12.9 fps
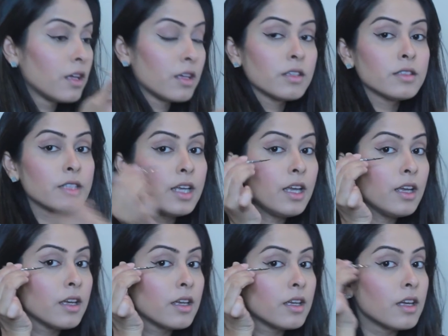
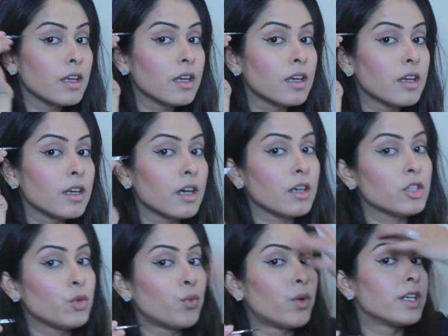see,
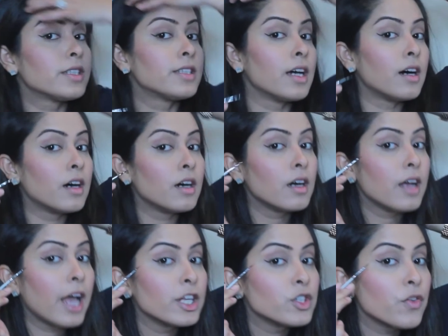towards the
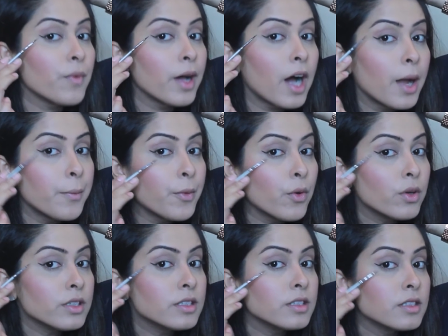edge of my
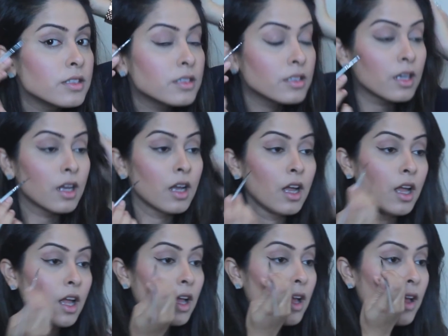eyebrows,
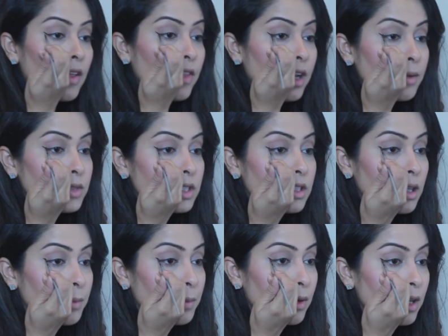and then I'm just
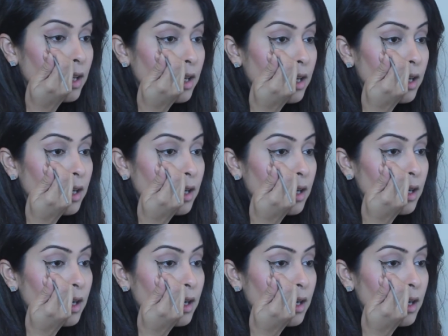gonna pull it in